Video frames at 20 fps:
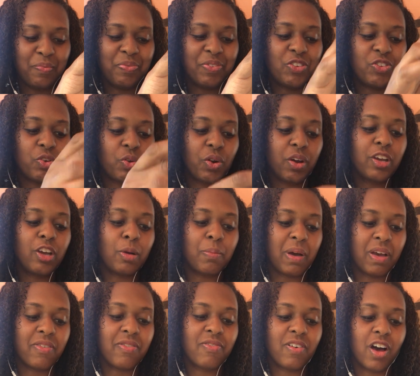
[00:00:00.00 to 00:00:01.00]
Soon I'll hear
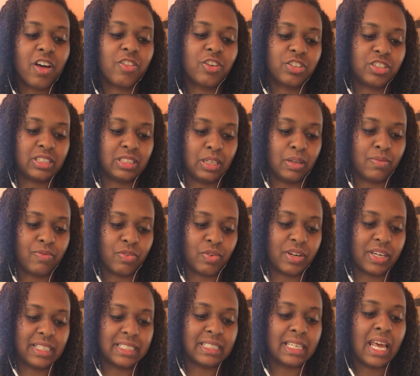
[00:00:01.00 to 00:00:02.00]
my father's deep
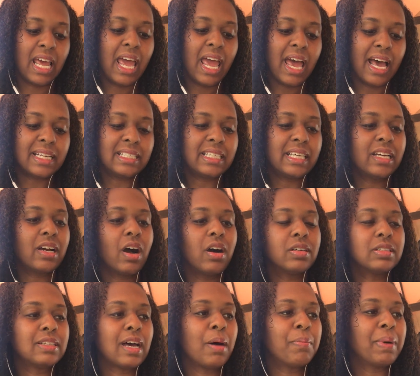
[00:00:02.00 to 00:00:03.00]
voice as he
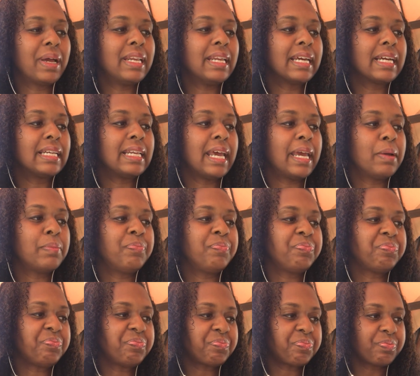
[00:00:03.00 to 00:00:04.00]
calls out my nickname.
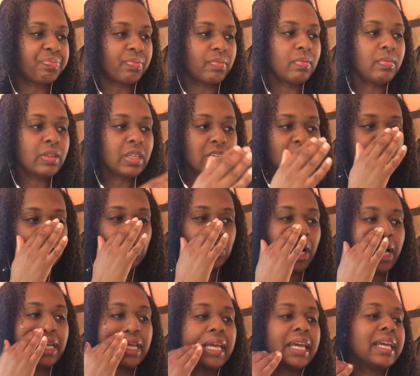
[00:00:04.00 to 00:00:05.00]

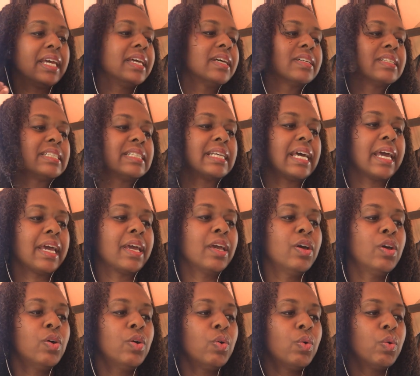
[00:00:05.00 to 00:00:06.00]
Johnny, he'll say,
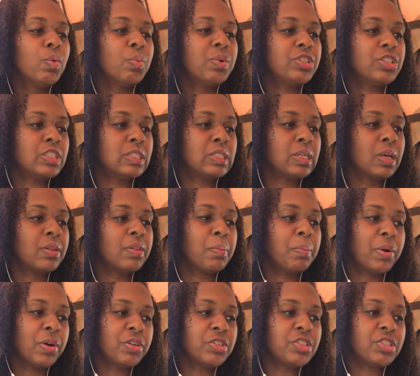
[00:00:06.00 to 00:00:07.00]
which is the
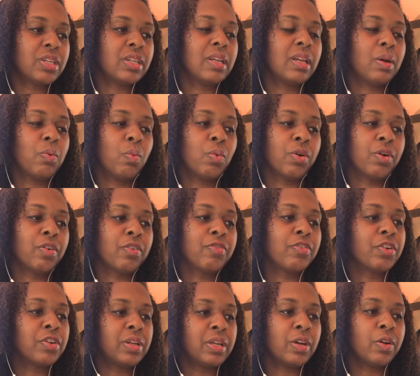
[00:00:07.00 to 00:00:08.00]
Persian word
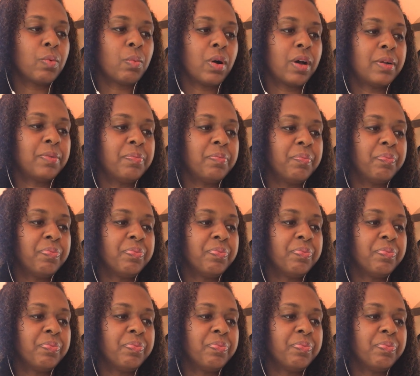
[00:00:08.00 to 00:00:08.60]
for dear one.